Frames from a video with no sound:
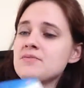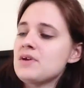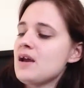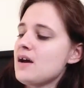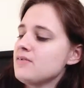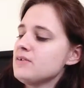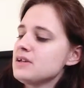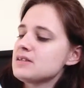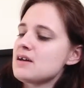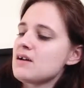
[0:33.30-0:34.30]
We have Look
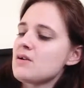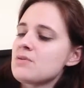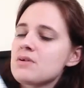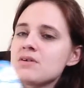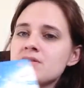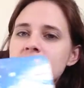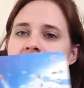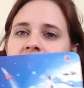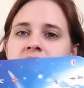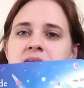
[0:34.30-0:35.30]
Inside Our World, Look
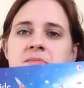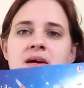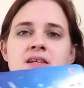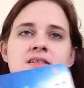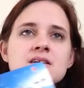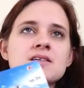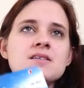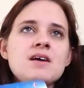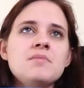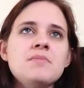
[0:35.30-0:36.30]
Inside Space, Look
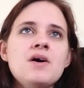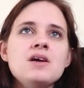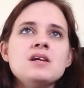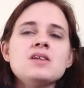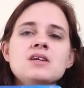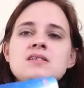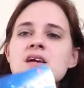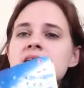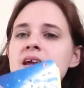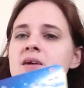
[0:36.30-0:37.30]
Inside Our Body, Look
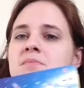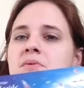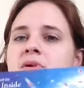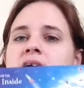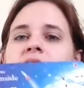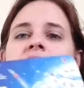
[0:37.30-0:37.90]
Inside an Airport.